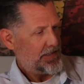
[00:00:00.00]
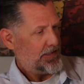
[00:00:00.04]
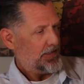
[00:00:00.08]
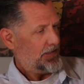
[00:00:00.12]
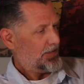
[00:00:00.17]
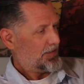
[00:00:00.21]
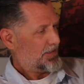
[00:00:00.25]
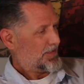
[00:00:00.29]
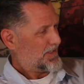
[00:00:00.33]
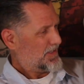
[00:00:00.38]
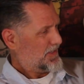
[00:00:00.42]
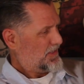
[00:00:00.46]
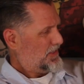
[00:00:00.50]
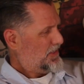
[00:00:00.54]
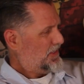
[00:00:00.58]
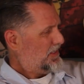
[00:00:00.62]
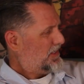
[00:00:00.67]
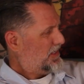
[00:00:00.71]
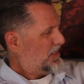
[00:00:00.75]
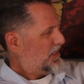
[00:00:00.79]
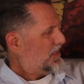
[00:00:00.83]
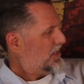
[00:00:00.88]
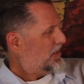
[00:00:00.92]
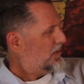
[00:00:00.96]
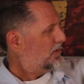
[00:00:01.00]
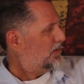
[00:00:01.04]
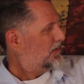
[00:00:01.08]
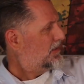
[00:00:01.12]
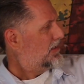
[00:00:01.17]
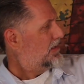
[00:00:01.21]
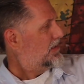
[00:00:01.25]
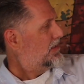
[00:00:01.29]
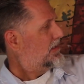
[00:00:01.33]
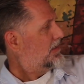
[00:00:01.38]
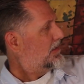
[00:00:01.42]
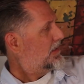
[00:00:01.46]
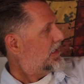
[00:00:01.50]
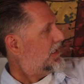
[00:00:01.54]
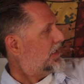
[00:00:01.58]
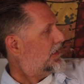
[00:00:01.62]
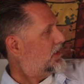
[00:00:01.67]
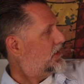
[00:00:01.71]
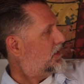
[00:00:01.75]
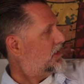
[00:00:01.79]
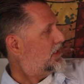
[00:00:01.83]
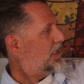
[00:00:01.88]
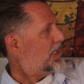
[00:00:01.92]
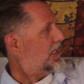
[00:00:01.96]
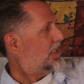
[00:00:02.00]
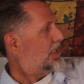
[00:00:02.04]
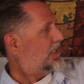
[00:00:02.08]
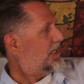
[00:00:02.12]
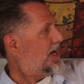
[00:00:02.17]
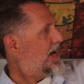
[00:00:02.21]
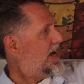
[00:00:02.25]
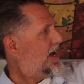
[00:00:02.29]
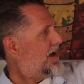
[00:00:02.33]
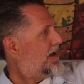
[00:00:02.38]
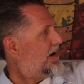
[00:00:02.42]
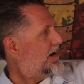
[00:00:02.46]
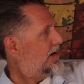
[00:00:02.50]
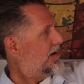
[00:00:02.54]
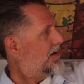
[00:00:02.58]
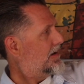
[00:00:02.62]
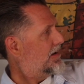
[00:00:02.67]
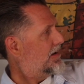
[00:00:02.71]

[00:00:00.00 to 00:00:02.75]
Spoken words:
Looks good though. Right, just like that.